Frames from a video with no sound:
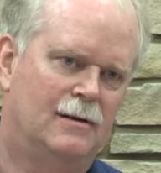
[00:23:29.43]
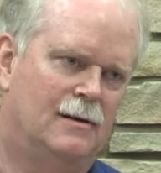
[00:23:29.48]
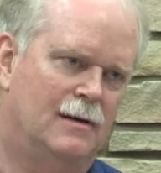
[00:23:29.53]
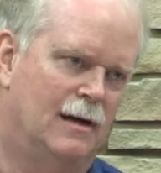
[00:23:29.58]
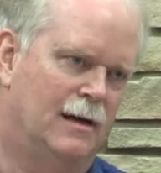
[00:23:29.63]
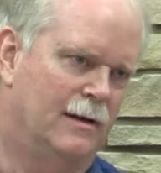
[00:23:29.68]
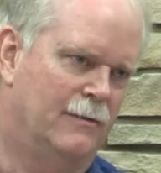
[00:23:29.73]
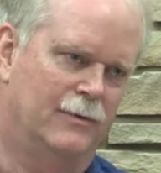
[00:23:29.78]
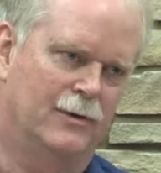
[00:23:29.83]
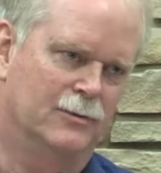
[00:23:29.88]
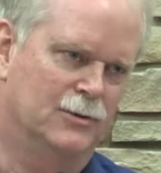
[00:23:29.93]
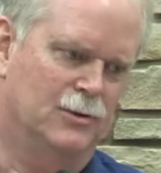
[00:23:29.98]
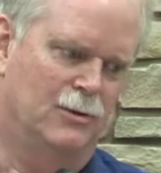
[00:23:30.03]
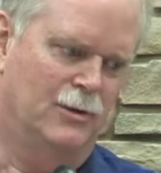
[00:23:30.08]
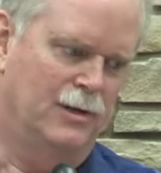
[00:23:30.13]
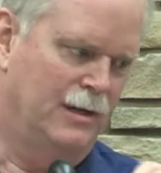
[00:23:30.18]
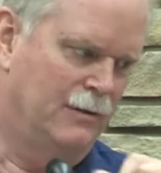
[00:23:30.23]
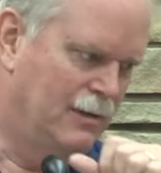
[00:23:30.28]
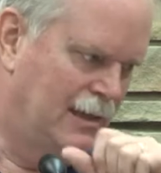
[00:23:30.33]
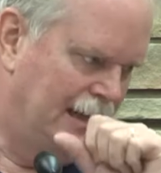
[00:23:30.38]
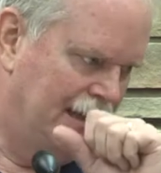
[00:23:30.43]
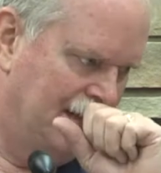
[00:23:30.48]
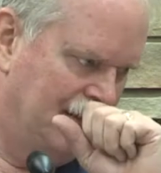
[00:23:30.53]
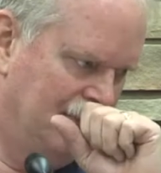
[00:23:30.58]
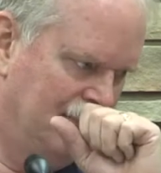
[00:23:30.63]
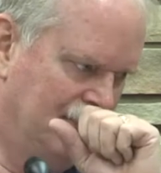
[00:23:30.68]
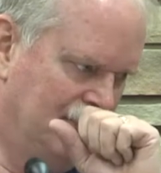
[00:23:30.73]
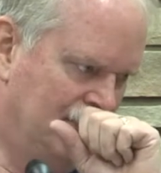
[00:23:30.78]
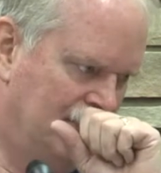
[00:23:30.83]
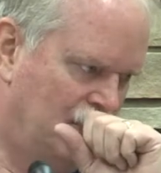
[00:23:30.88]
There was only like
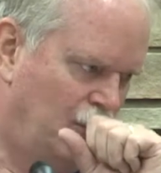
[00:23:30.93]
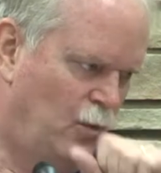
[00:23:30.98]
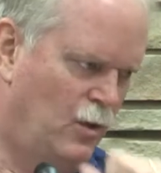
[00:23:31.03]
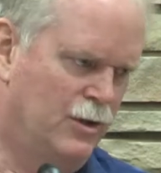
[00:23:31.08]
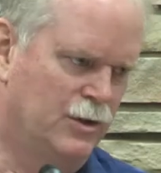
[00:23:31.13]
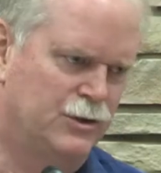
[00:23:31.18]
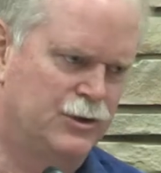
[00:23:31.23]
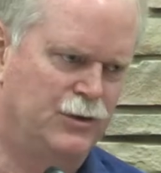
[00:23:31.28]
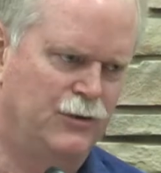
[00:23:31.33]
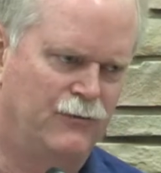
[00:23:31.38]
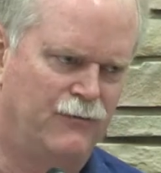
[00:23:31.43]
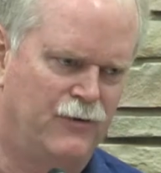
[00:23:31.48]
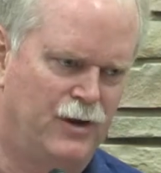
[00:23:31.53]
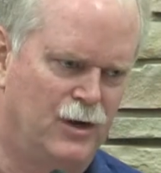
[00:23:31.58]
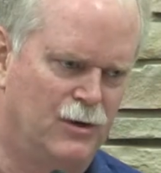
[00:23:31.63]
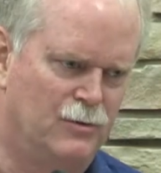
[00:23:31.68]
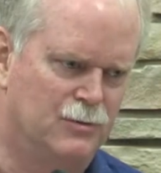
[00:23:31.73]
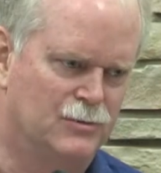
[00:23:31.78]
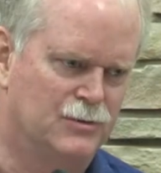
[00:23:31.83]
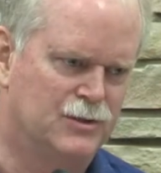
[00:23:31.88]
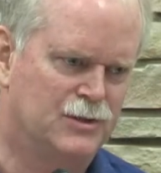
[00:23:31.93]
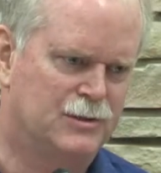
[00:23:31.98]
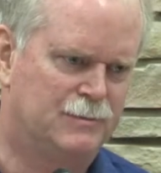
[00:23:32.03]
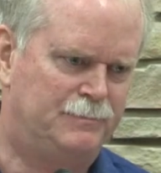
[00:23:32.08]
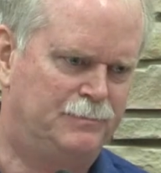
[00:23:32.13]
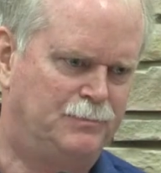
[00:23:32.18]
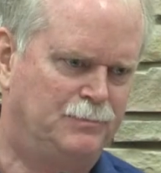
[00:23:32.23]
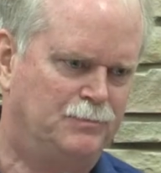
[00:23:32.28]
1 or 2 phones